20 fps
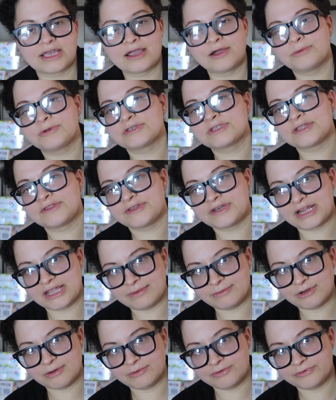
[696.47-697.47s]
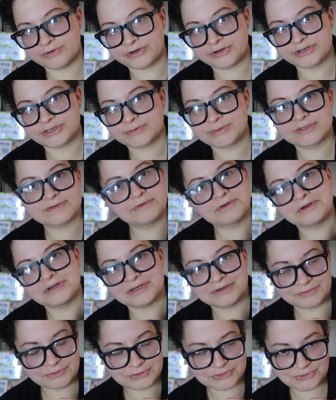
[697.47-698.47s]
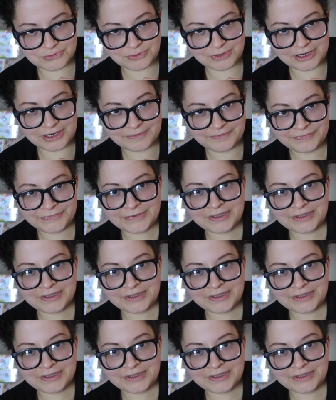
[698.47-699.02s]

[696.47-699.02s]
I almost said The Nightmare Before Christmas, very different story.